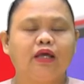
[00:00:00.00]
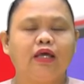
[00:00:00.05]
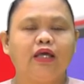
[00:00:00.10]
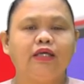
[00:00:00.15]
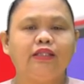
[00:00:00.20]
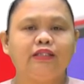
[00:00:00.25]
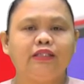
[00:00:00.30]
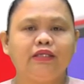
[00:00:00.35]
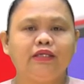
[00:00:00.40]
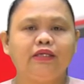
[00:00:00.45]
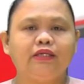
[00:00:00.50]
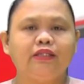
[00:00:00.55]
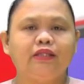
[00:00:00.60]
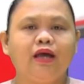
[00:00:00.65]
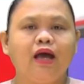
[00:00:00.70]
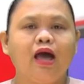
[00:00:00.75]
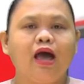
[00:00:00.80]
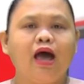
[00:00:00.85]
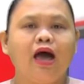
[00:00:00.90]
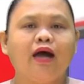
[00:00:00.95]
Indeed,
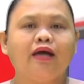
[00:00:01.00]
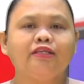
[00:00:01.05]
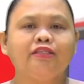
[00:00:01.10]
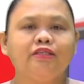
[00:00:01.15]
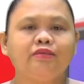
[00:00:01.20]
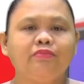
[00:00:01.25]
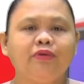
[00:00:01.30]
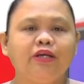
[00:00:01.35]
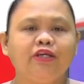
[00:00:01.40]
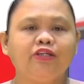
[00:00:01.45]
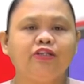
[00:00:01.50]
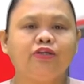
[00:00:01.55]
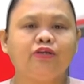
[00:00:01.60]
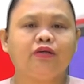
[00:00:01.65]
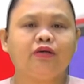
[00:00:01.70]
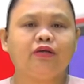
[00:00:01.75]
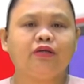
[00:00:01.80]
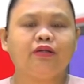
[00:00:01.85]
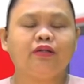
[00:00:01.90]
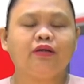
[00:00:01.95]

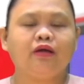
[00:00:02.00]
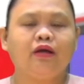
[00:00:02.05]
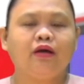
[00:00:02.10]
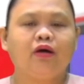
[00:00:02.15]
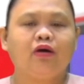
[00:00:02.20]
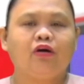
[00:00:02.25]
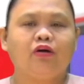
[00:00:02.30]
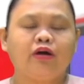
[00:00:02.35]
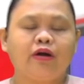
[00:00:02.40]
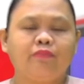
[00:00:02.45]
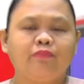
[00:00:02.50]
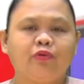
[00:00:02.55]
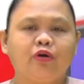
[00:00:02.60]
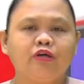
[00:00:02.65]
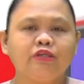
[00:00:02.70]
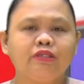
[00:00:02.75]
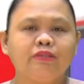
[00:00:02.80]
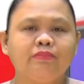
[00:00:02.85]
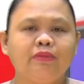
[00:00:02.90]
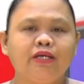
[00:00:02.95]
estimation or
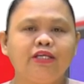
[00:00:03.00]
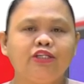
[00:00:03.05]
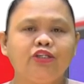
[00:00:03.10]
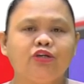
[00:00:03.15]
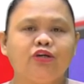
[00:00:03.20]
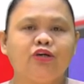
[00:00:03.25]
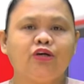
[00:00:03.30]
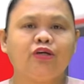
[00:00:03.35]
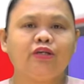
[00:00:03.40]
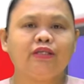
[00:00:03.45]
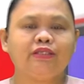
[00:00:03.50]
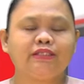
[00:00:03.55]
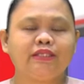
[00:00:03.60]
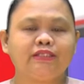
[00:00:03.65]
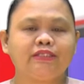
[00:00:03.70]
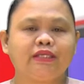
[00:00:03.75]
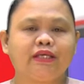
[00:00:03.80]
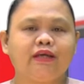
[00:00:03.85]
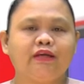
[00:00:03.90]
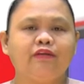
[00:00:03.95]
approximation is a
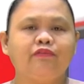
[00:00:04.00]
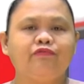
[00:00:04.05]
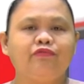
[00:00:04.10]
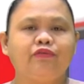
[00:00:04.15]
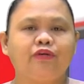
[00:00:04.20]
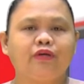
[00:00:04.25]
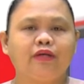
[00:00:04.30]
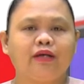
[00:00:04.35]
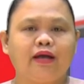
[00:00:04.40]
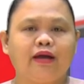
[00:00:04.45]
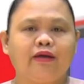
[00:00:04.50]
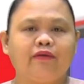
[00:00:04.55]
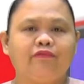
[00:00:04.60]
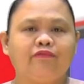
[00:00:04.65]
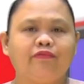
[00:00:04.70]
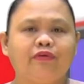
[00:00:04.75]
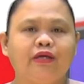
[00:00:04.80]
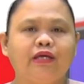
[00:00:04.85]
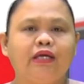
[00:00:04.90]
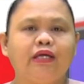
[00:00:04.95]
skill for life.
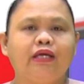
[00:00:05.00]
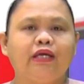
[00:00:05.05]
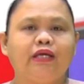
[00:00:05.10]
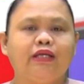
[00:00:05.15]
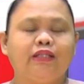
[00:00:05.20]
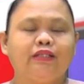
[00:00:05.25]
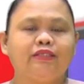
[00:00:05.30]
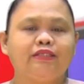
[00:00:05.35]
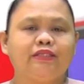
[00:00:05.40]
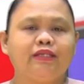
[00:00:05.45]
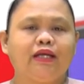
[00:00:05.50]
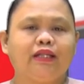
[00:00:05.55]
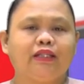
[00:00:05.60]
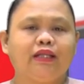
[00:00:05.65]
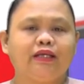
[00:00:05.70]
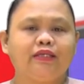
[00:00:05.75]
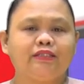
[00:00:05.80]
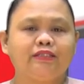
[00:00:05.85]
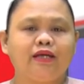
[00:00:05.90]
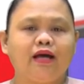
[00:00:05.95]
It's not
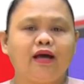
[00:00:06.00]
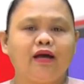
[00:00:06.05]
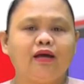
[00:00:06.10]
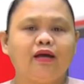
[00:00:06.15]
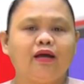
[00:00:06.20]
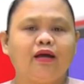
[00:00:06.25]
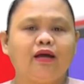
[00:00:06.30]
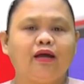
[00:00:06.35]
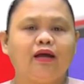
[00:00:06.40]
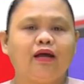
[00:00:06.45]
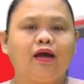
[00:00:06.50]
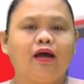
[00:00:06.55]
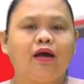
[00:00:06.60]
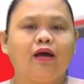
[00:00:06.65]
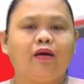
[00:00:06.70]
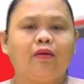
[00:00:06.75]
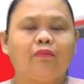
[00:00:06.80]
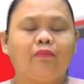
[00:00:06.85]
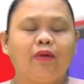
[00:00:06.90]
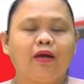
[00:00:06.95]
exact,
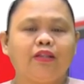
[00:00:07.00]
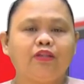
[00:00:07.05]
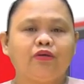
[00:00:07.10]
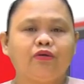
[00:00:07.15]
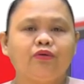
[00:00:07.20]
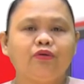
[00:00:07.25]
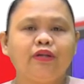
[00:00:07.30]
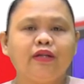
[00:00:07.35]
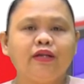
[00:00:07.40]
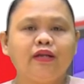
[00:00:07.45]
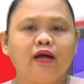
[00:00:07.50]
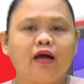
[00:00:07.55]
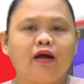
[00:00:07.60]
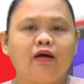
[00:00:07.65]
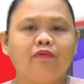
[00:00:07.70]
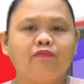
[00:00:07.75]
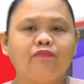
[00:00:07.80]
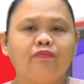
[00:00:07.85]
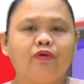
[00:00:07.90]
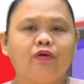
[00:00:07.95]
but good
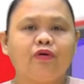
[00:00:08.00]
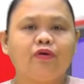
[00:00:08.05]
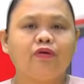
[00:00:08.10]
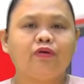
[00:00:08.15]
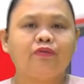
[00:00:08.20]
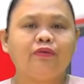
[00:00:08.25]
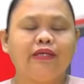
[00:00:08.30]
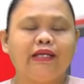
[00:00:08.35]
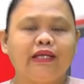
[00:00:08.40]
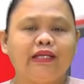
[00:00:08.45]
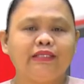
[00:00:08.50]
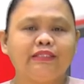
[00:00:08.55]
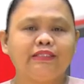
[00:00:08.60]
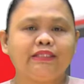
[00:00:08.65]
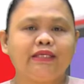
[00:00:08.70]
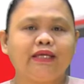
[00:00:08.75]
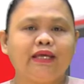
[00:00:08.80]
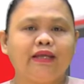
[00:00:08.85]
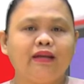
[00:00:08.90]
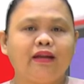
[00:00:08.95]
enough or
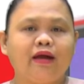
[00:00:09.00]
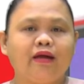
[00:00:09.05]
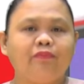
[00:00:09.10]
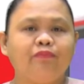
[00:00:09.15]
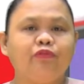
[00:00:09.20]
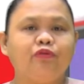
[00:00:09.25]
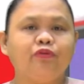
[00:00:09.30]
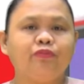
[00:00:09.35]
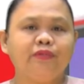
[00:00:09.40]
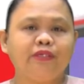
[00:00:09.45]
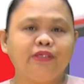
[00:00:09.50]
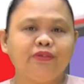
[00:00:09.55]
realistic enough to be